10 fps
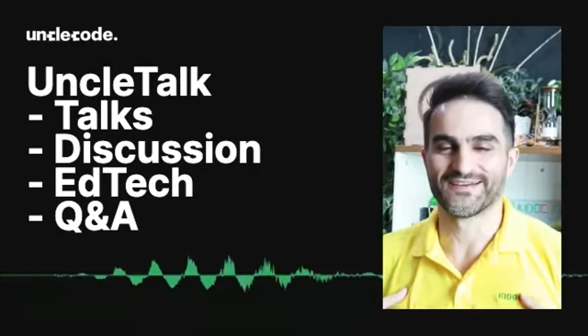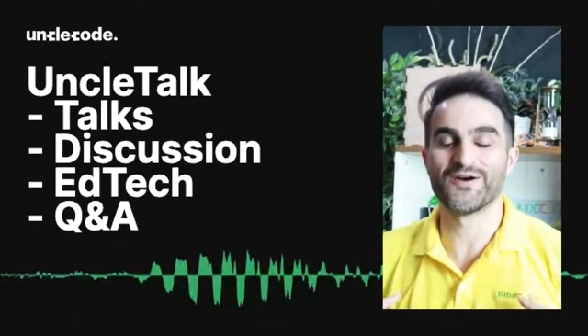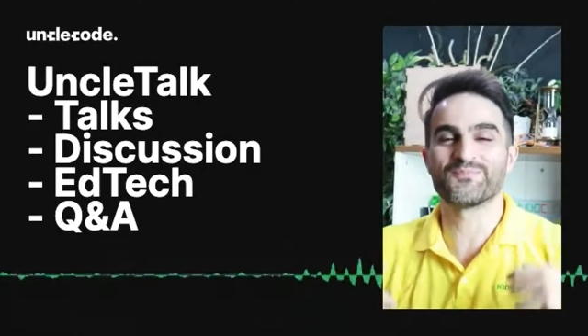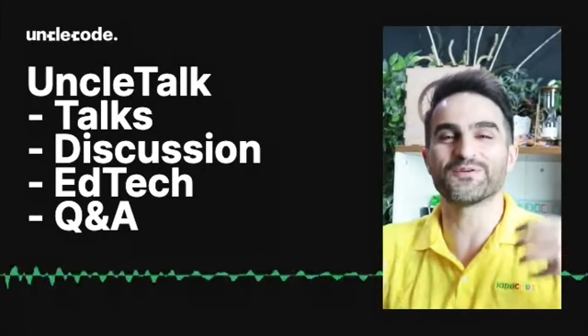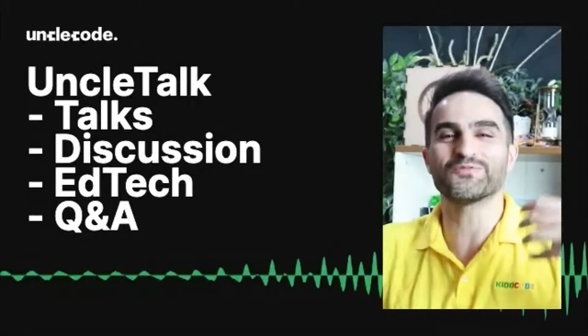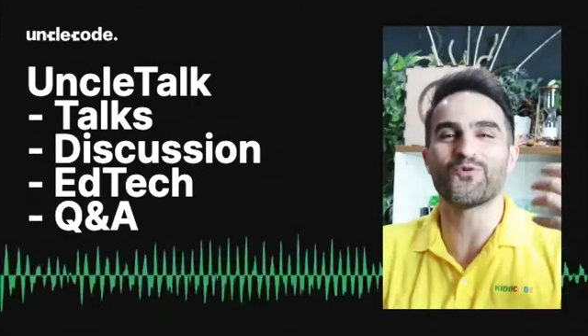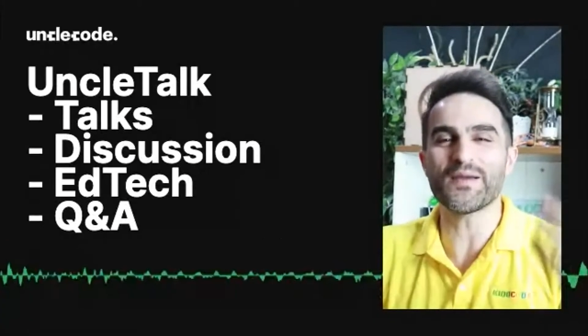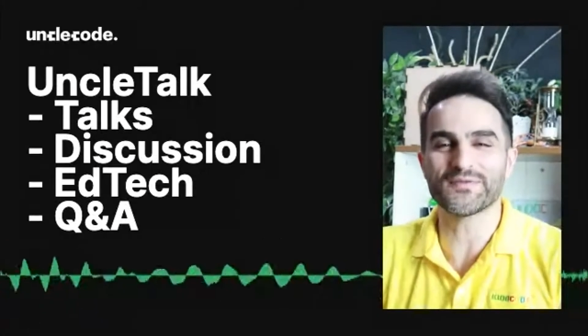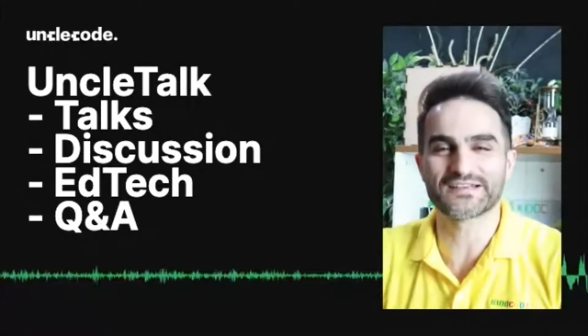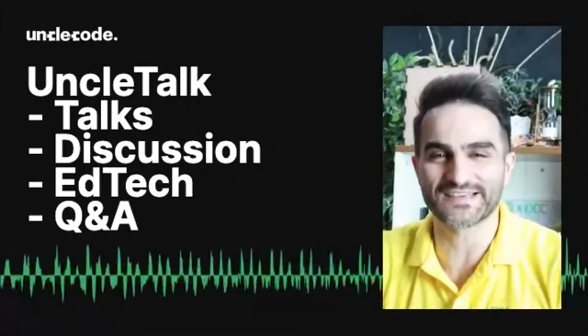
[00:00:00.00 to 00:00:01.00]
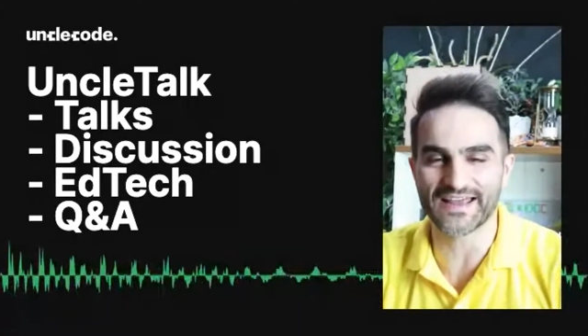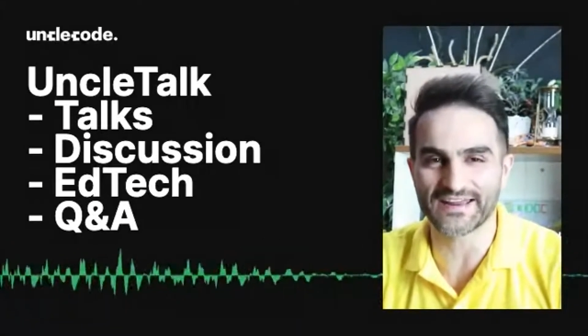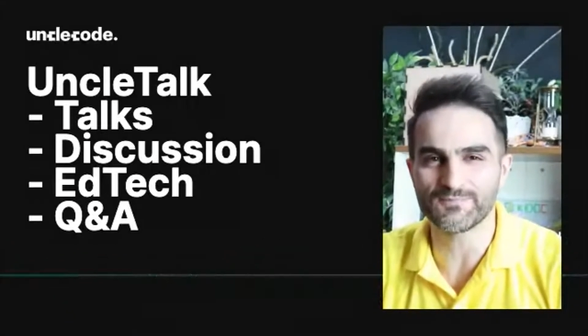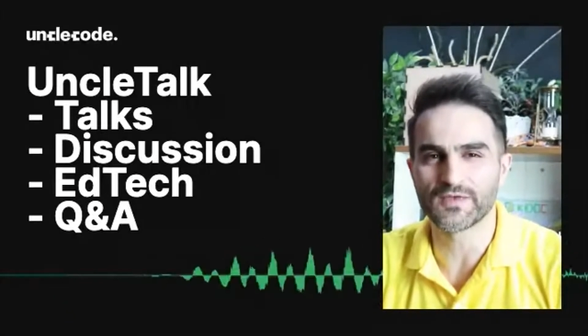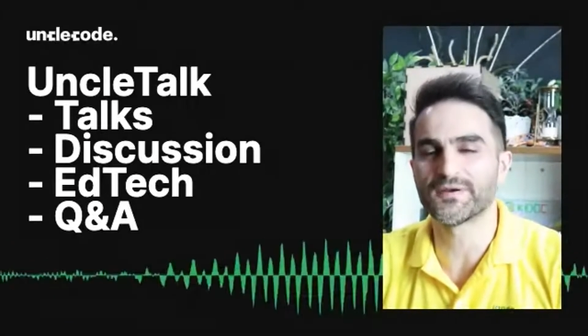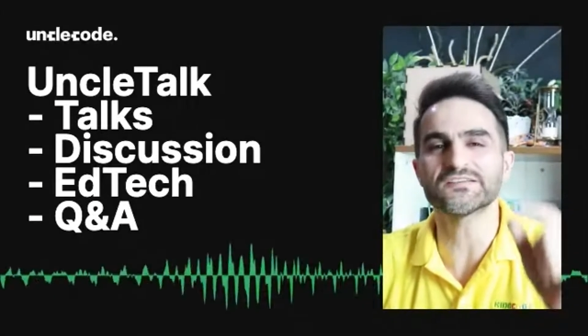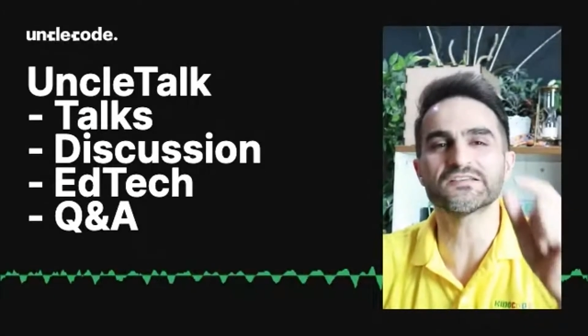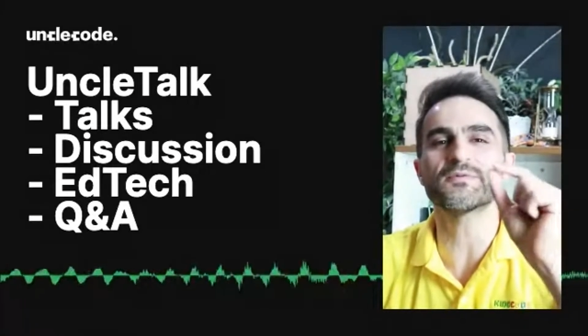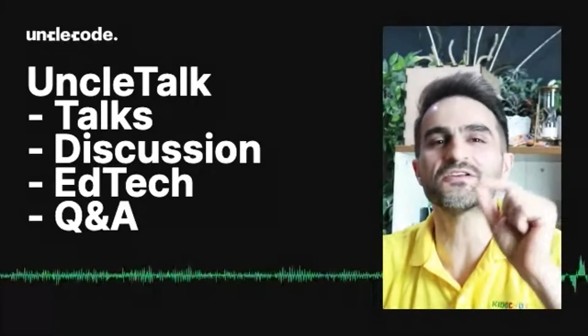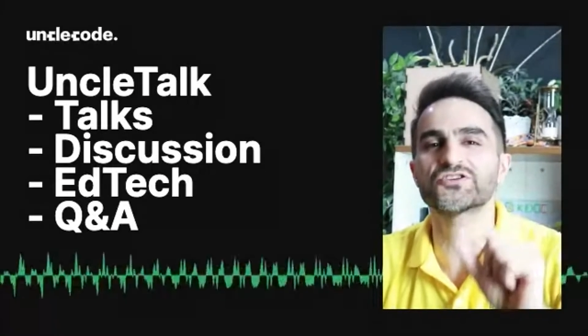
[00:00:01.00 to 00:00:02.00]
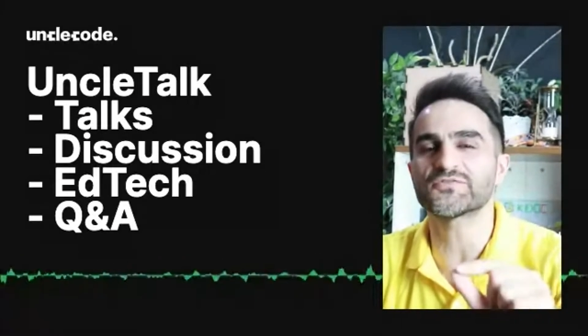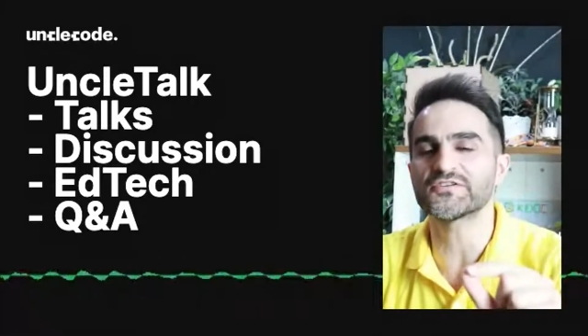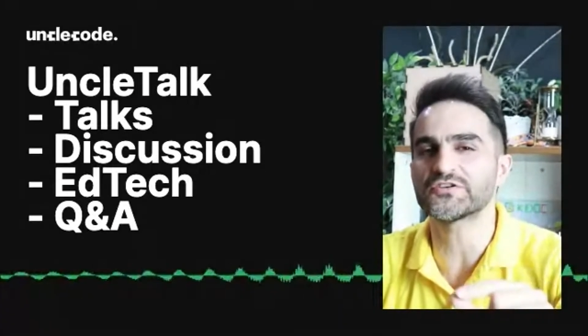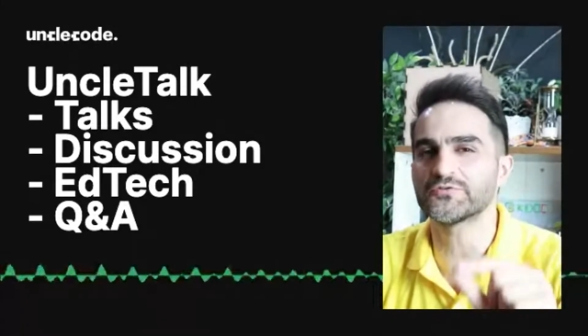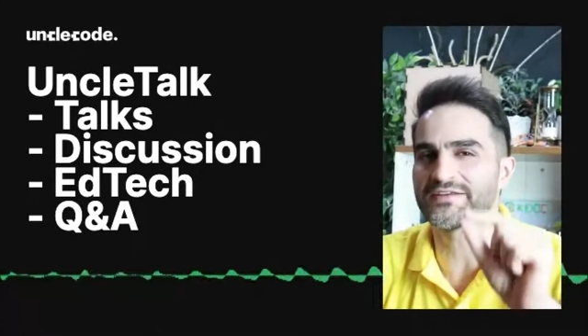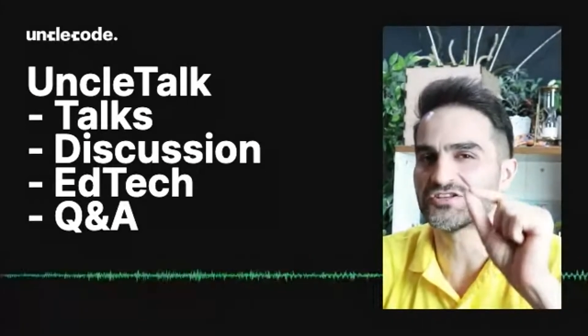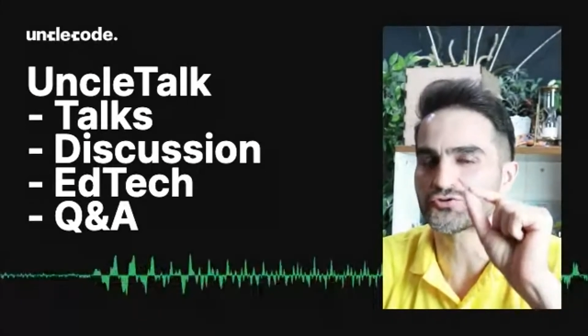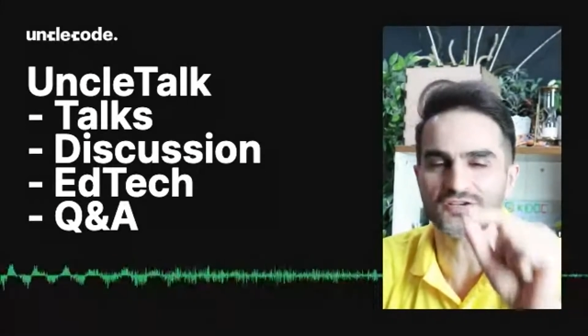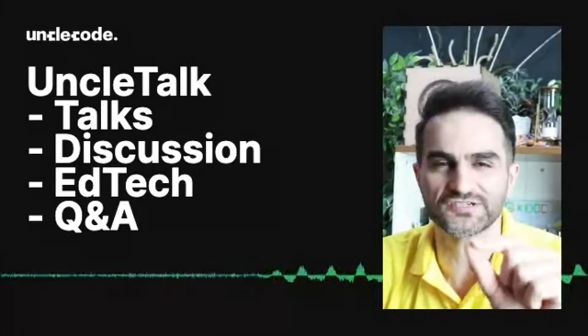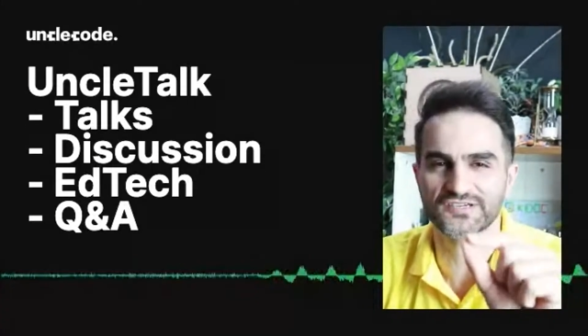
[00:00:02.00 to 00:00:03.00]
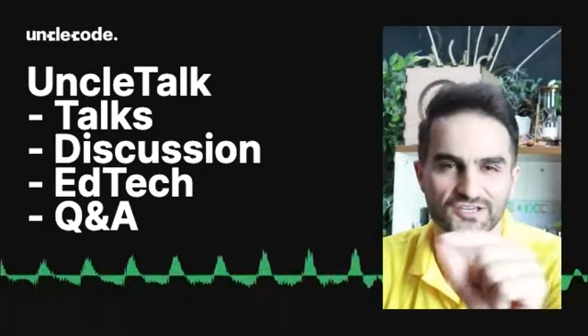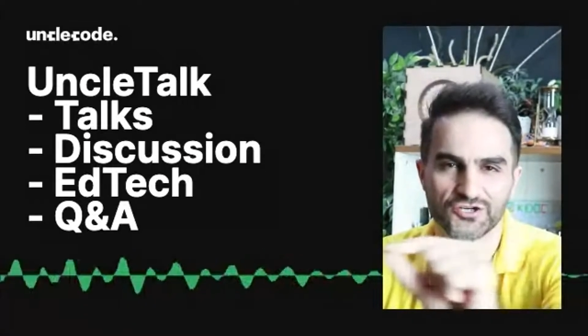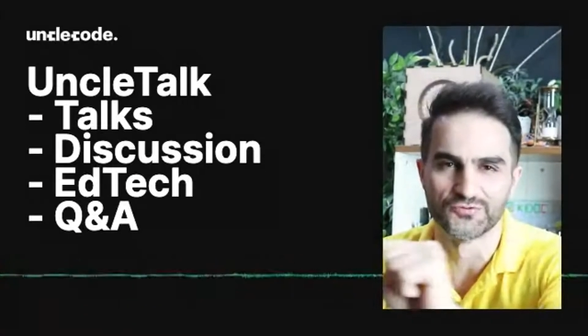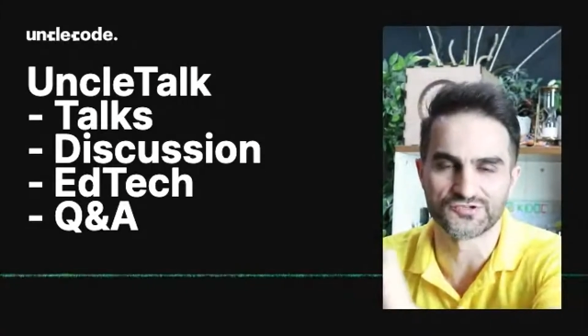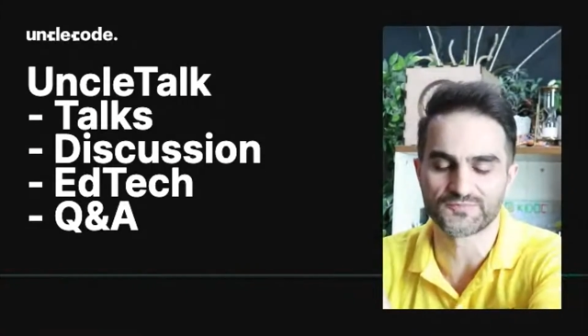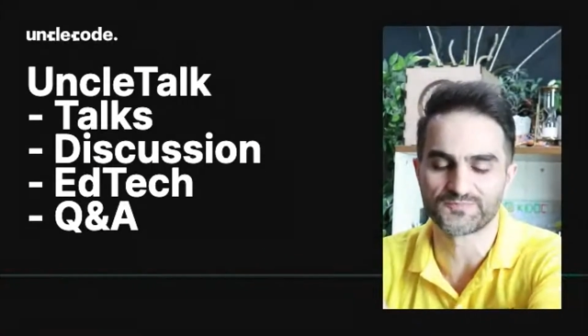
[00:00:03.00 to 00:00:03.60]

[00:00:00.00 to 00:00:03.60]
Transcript: But why I'm excited? Because I'm going to share with you an interesting news.